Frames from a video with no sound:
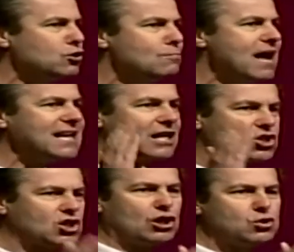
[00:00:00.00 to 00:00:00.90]
you make
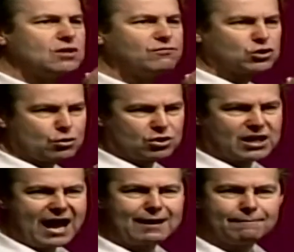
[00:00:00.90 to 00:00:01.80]
exclusive truth
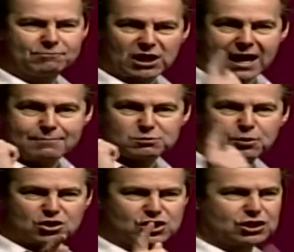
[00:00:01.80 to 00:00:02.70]
claims,
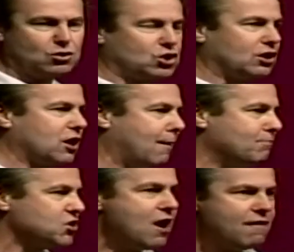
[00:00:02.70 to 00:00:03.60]
persecution
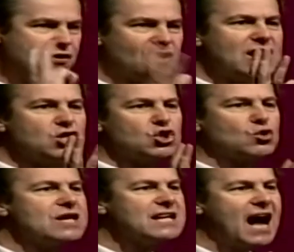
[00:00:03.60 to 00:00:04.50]
comes. For these
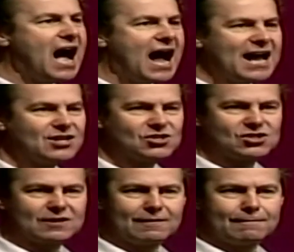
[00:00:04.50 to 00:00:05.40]
three
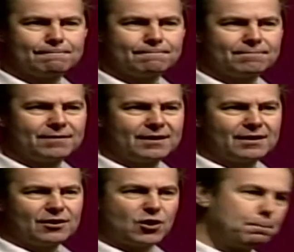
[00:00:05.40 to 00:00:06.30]
guys, the